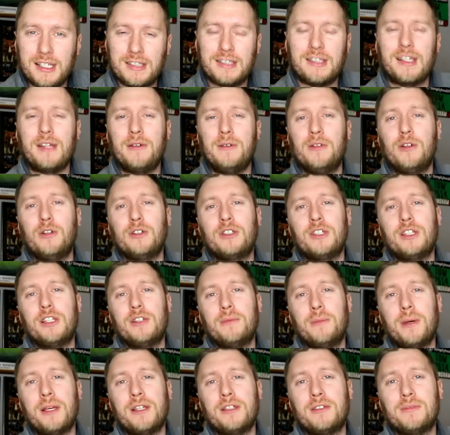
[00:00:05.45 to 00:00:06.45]
Yesterday we looked
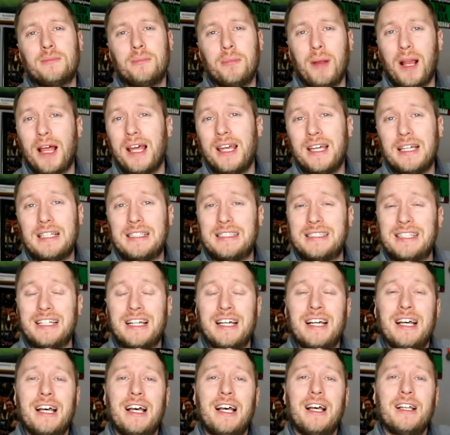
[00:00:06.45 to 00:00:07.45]
at the best players,
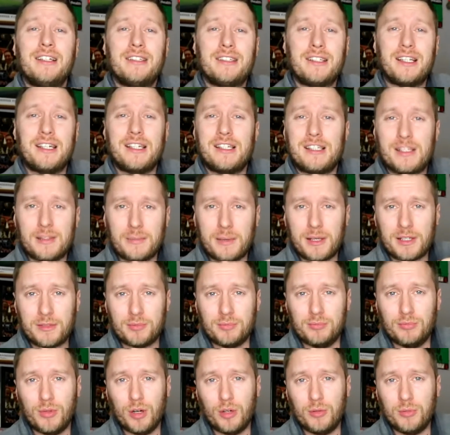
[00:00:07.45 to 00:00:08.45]
today's the
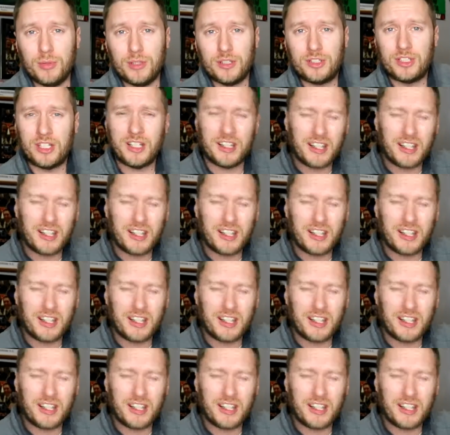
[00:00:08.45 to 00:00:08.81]
best moments.